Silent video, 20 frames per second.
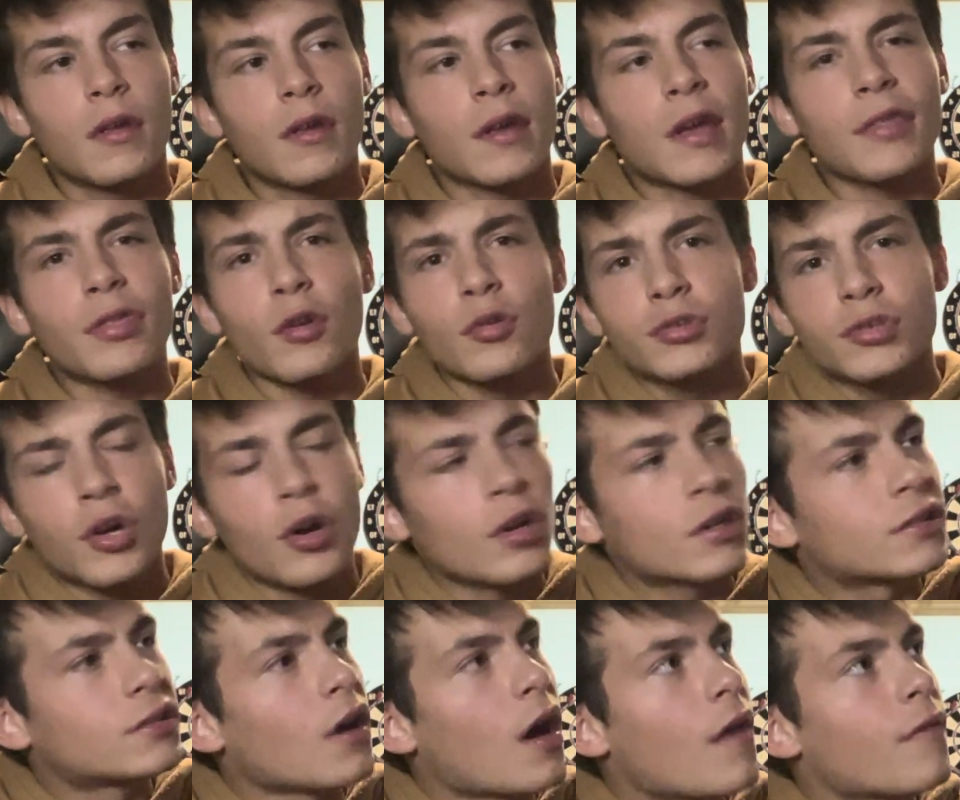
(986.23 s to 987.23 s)
Get those
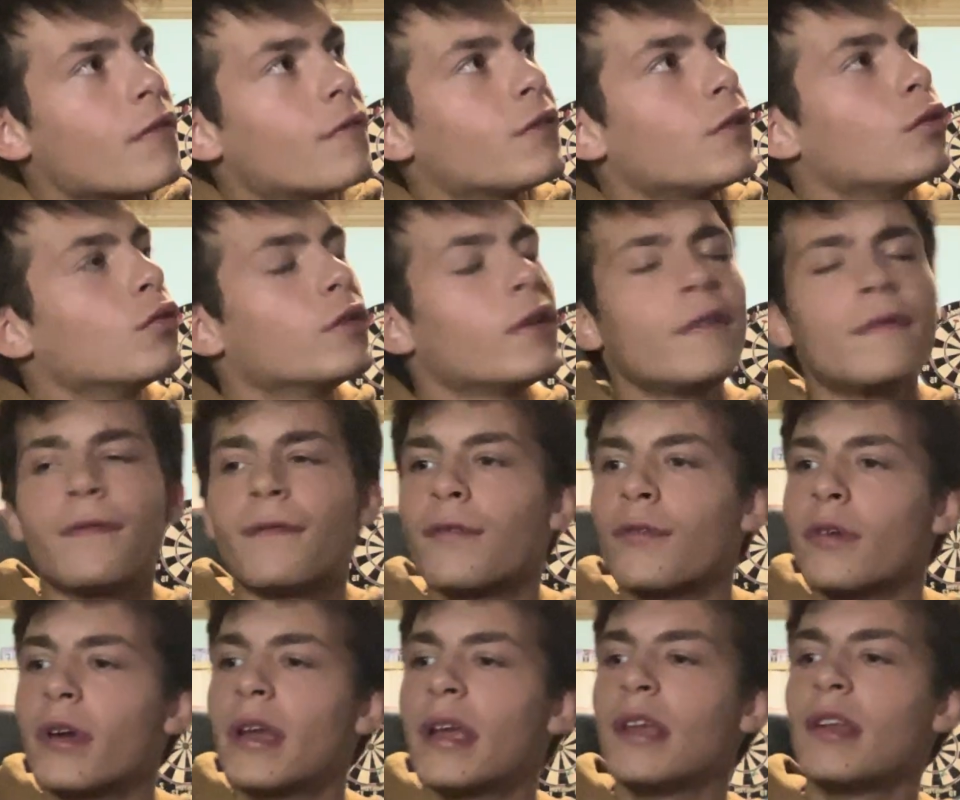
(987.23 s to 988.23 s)
hooks off of you. Live
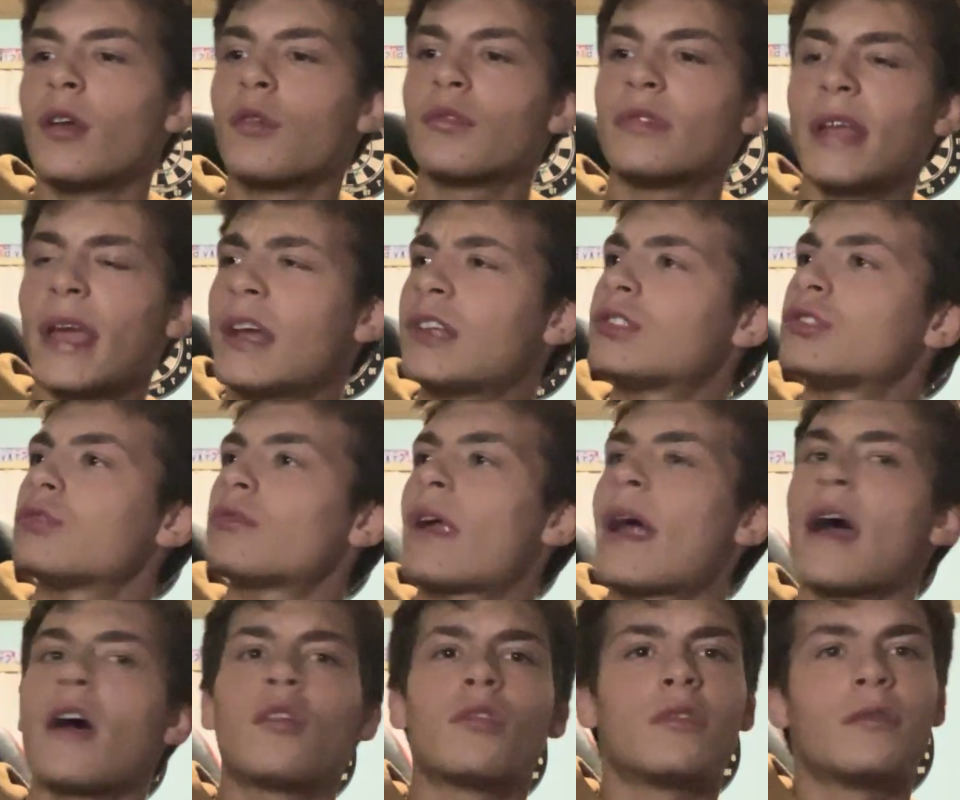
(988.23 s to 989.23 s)
free, dance
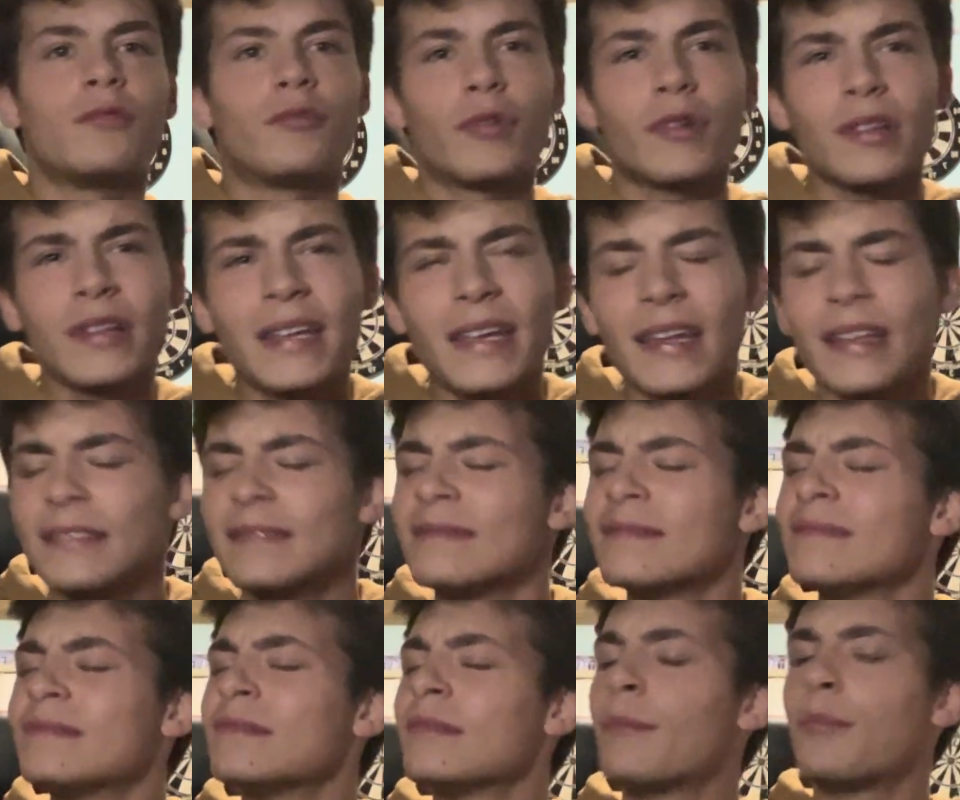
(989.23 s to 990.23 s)
around. Really
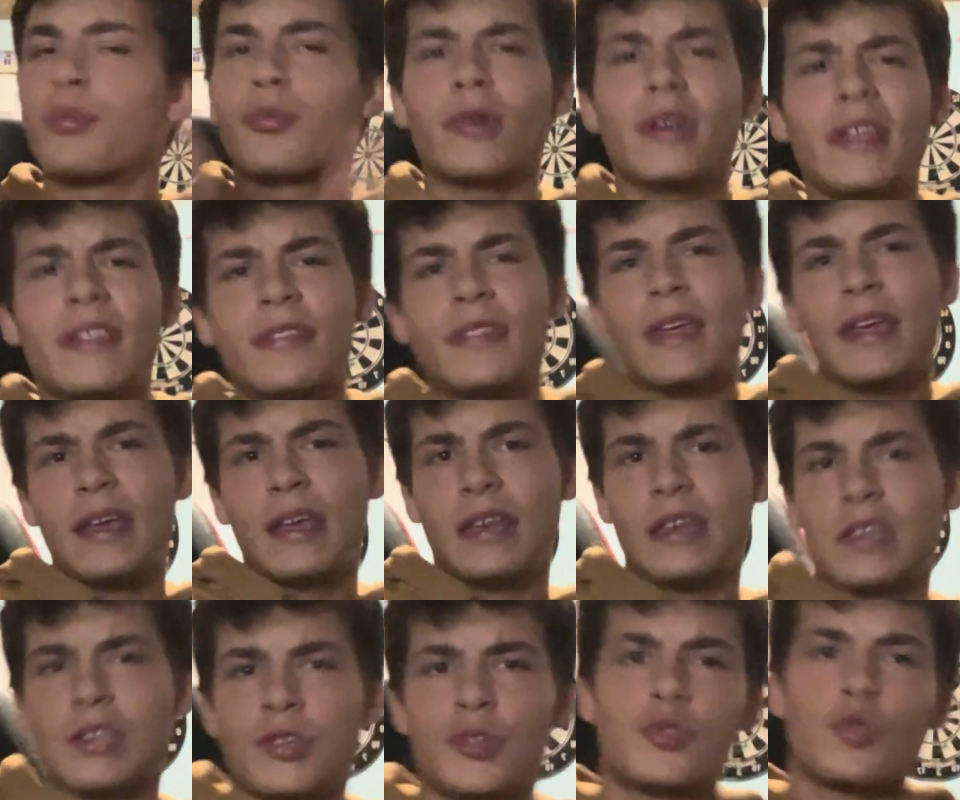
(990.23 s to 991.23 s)
breathe in,
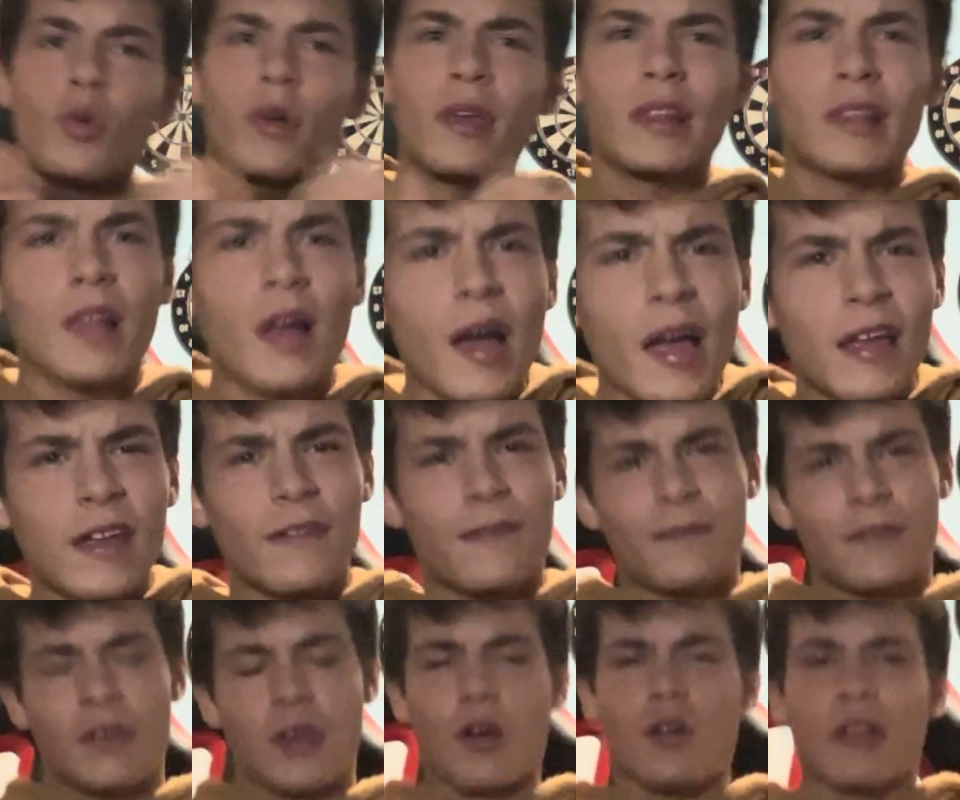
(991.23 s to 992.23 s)
enjoy life,
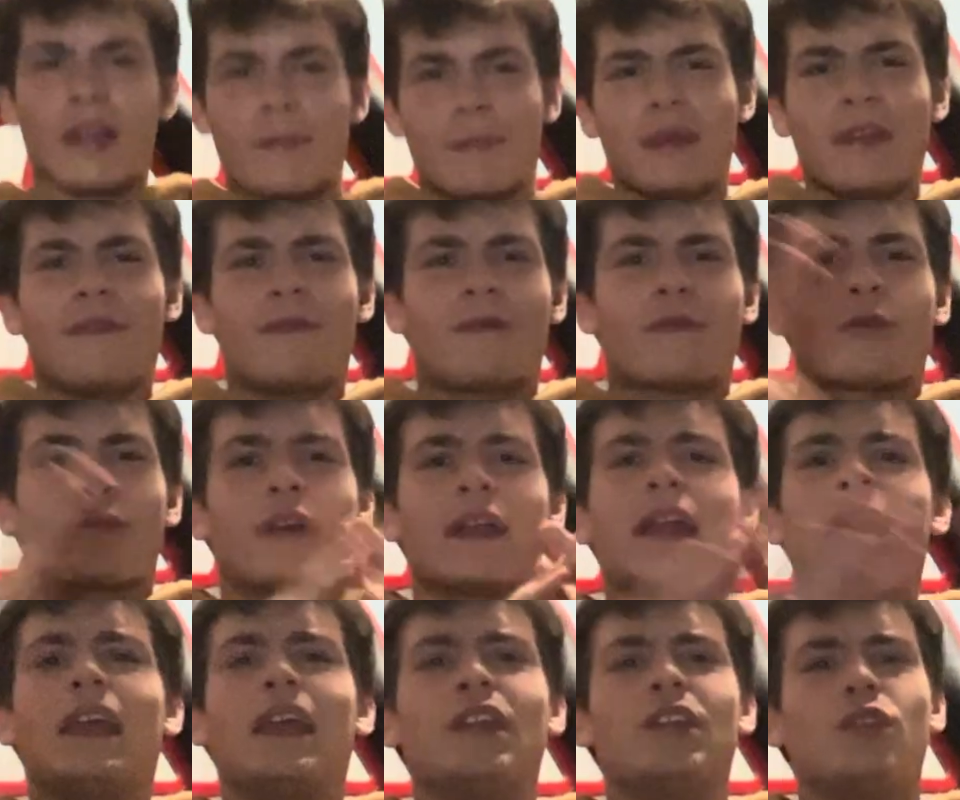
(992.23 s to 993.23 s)
be
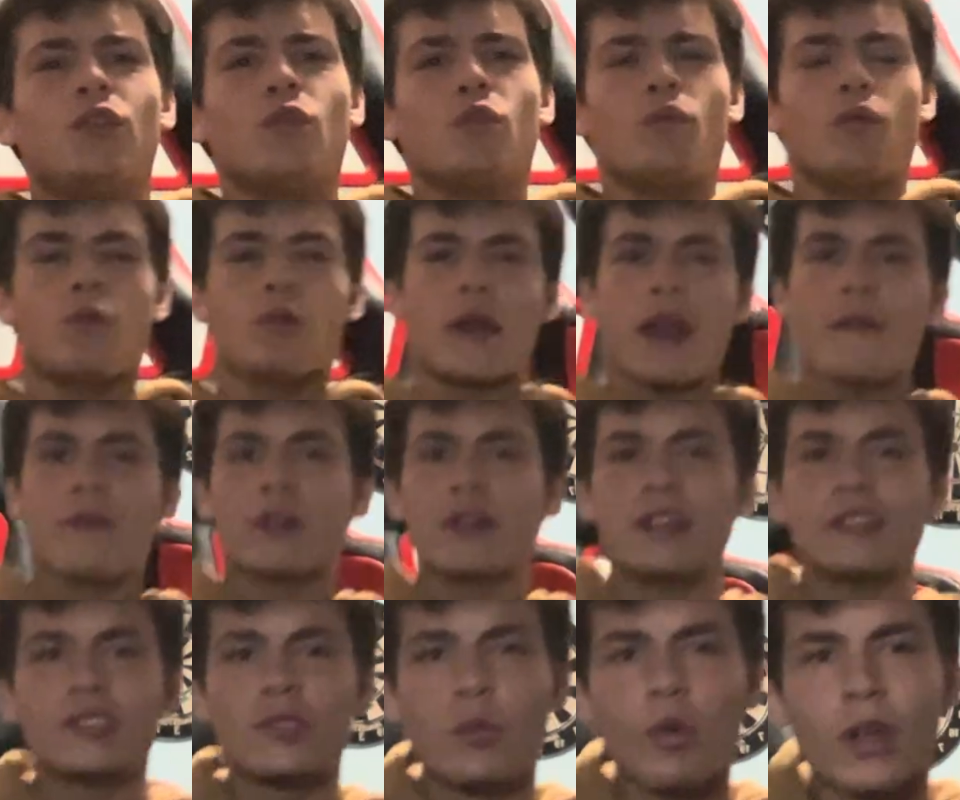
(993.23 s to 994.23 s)
free. Do whatever it
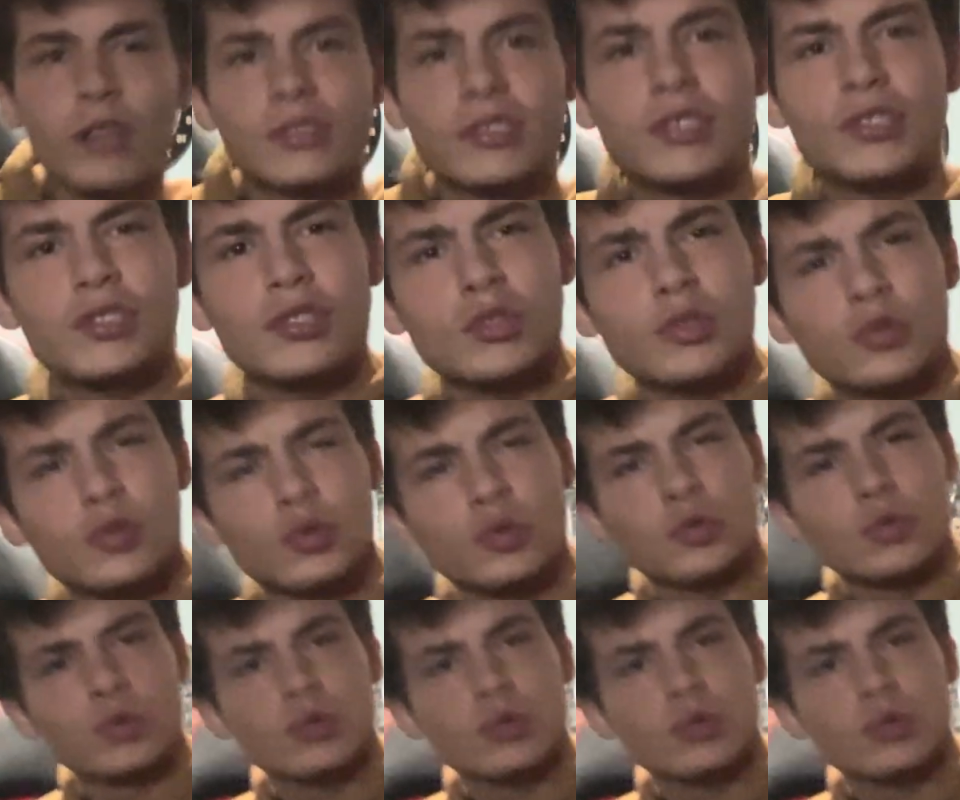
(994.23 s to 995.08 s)
is you want to do.